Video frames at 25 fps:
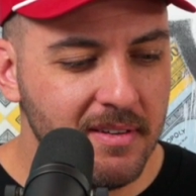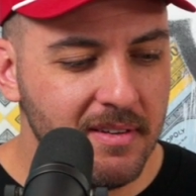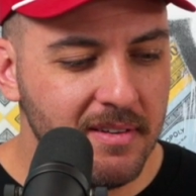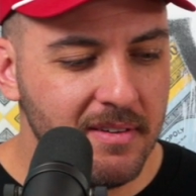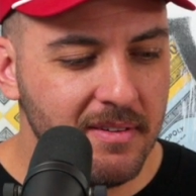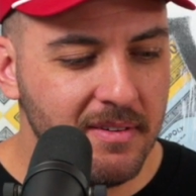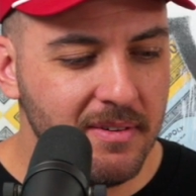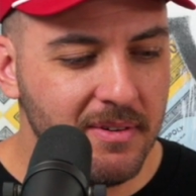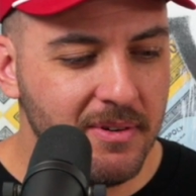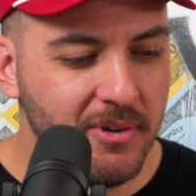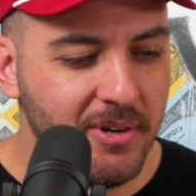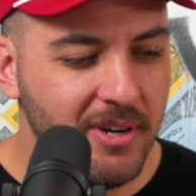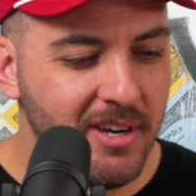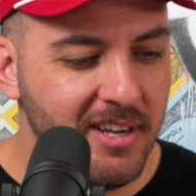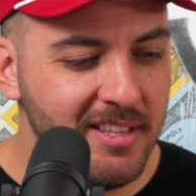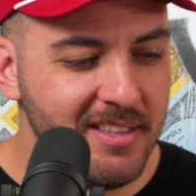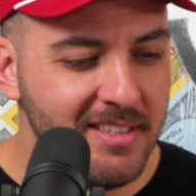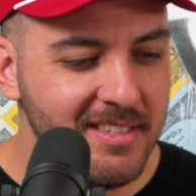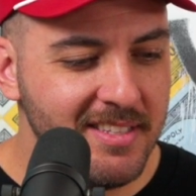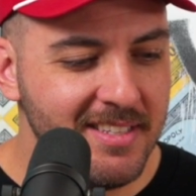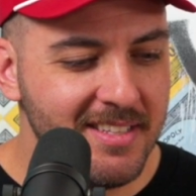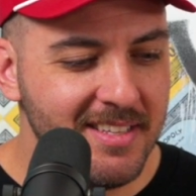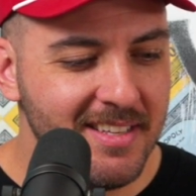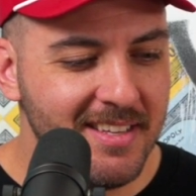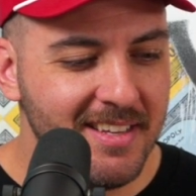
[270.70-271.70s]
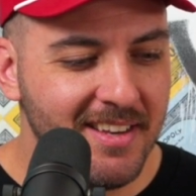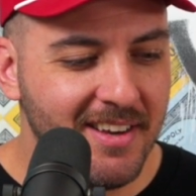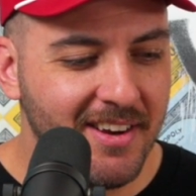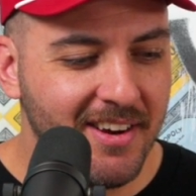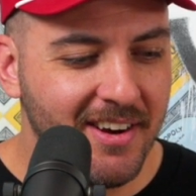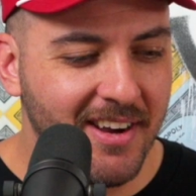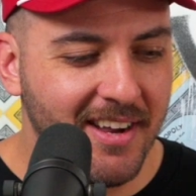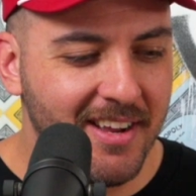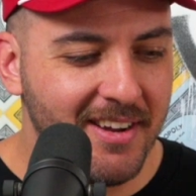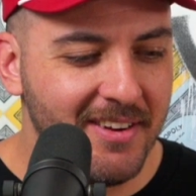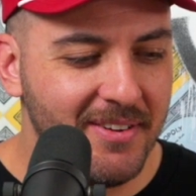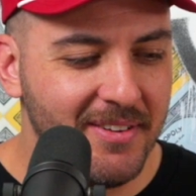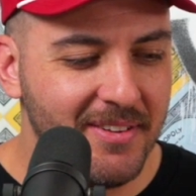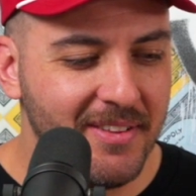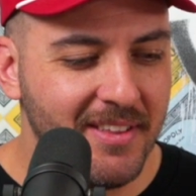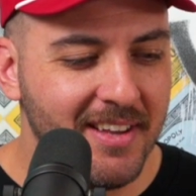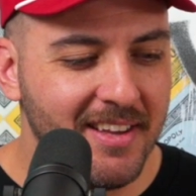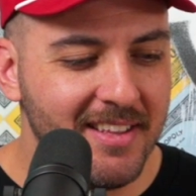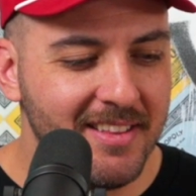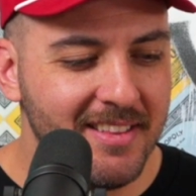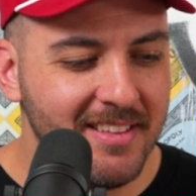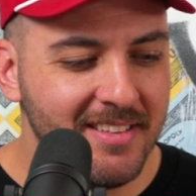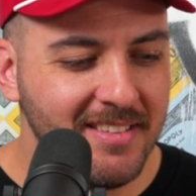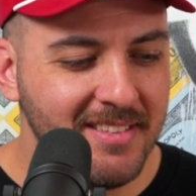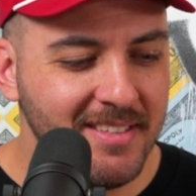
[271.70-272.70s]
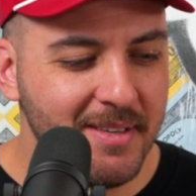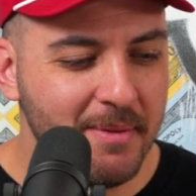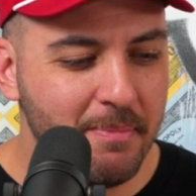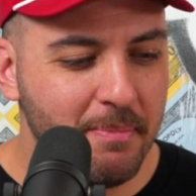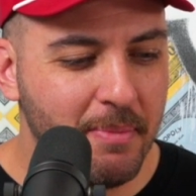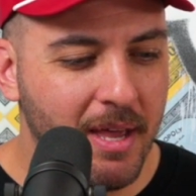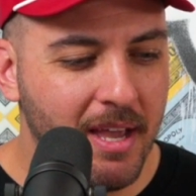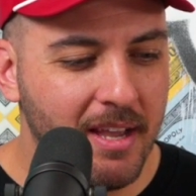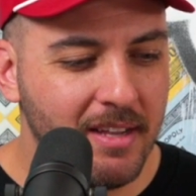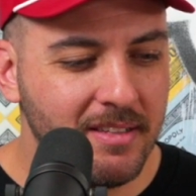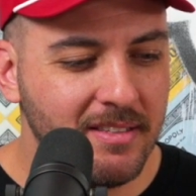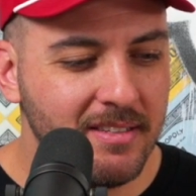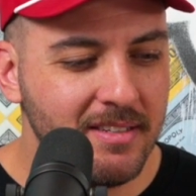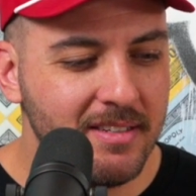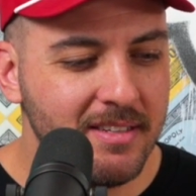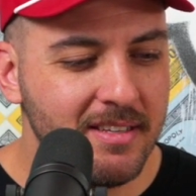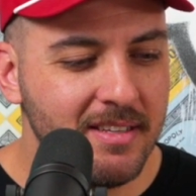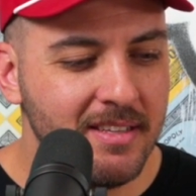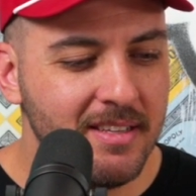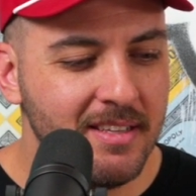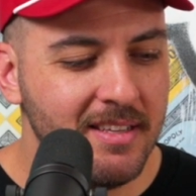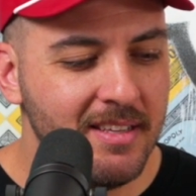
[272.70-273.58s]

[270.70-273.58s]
What? All right, hold on. Let's get back to...